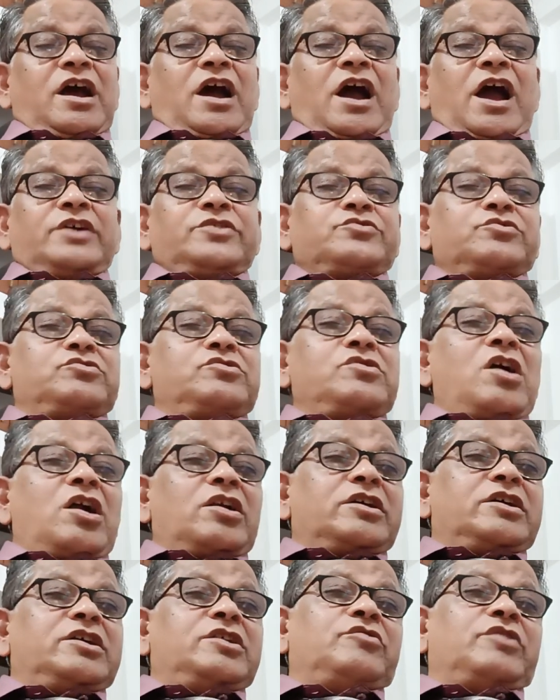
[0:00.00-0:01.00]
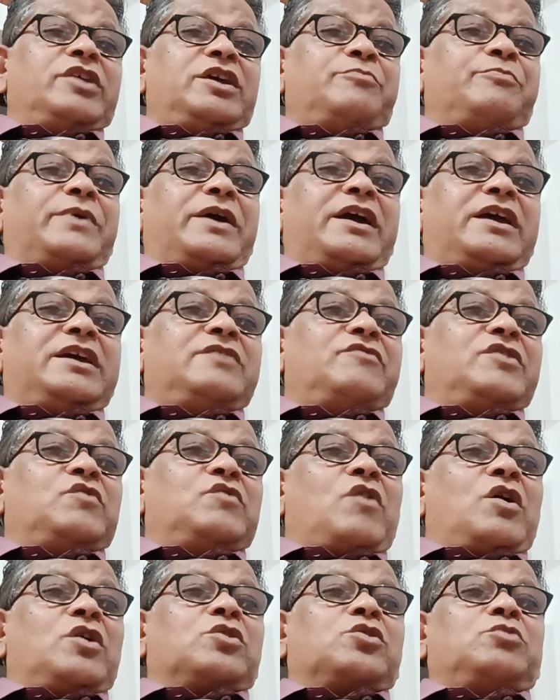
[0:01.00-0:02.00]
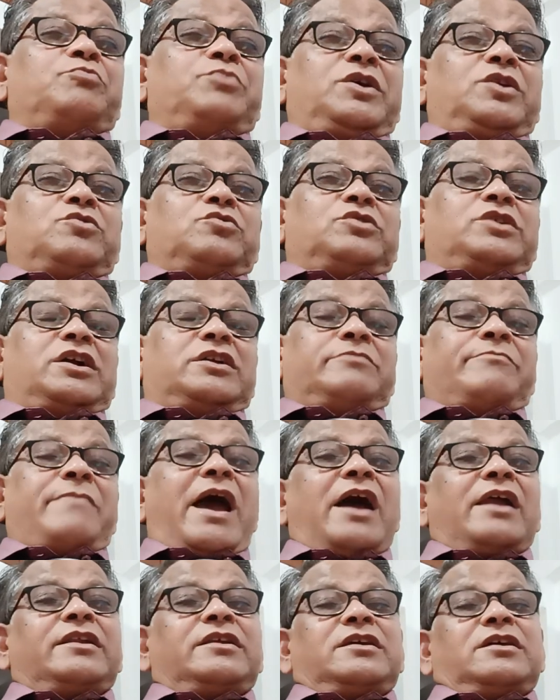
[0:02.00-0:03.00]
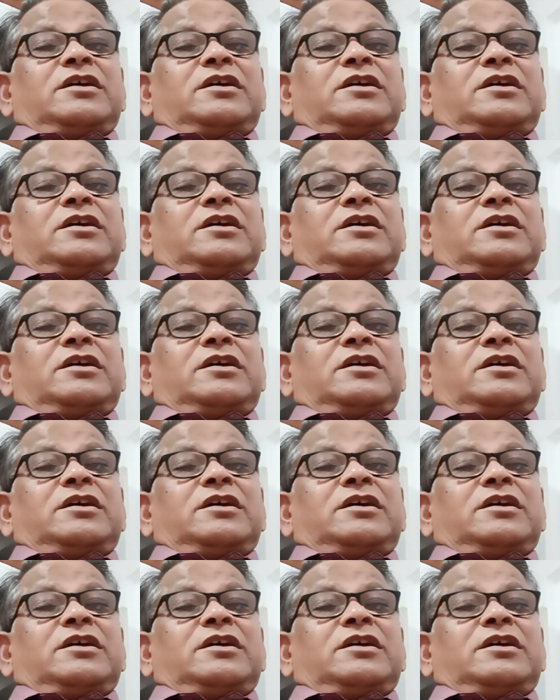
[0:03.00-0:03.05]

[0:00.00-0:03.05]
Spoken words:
I should not repay even 1 rupee to that man.